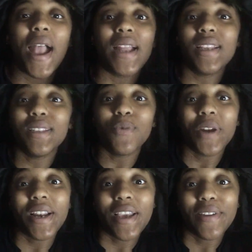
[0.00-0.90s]
I need
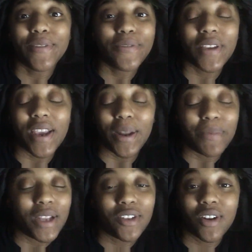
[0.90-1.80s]
somewhere to live. And
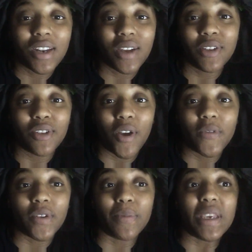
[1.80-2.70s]
I'm not turning down this
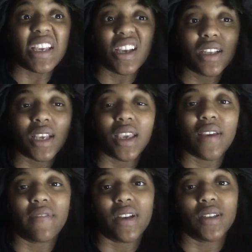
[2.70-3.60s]
offer because I
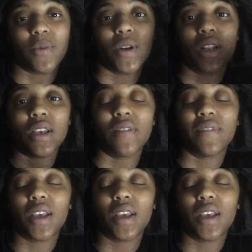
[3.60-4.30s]
can't find somewhere to live.